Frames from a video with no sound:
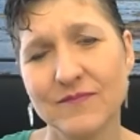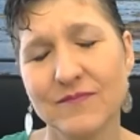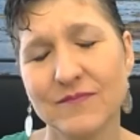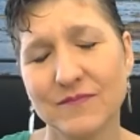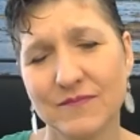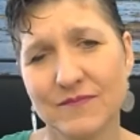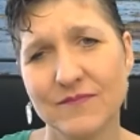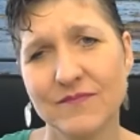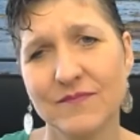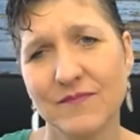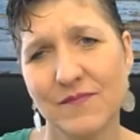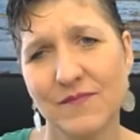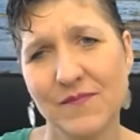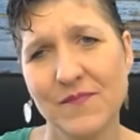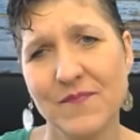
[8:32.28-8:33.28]

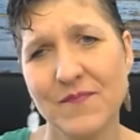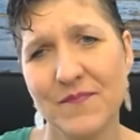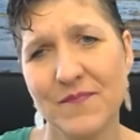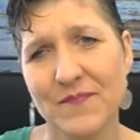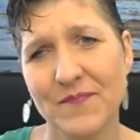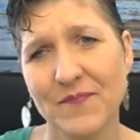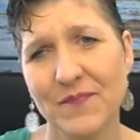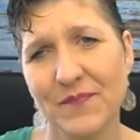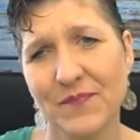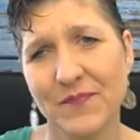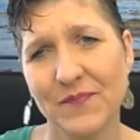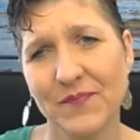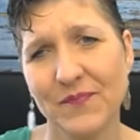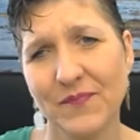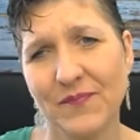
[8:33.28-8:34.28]

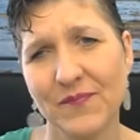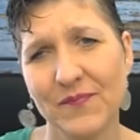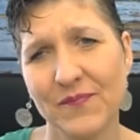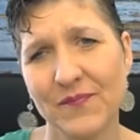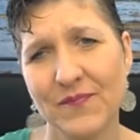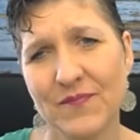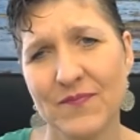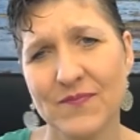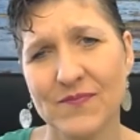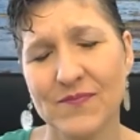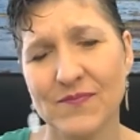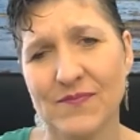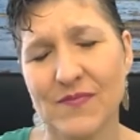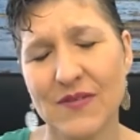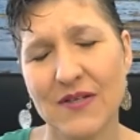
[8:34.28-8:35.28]

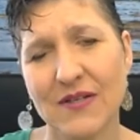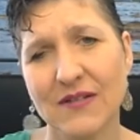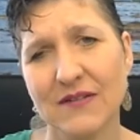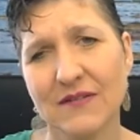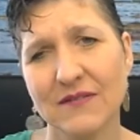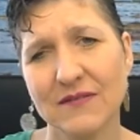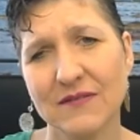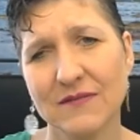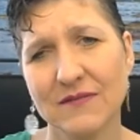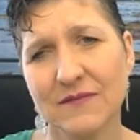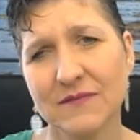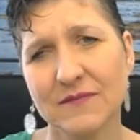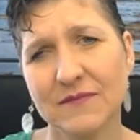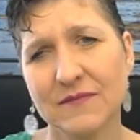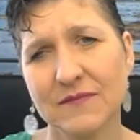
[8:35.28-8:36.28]

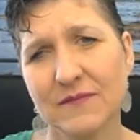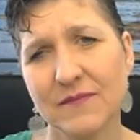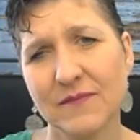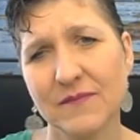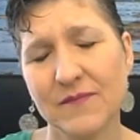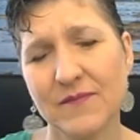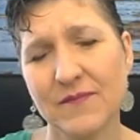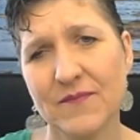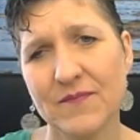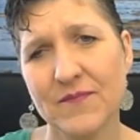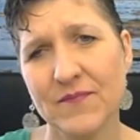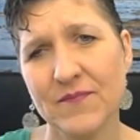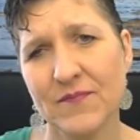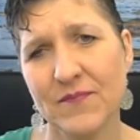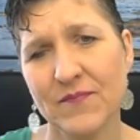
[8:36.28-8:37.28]

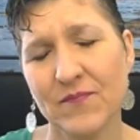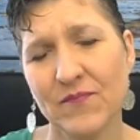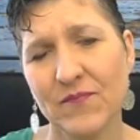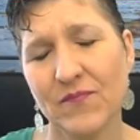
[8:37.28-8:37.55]
[no speech]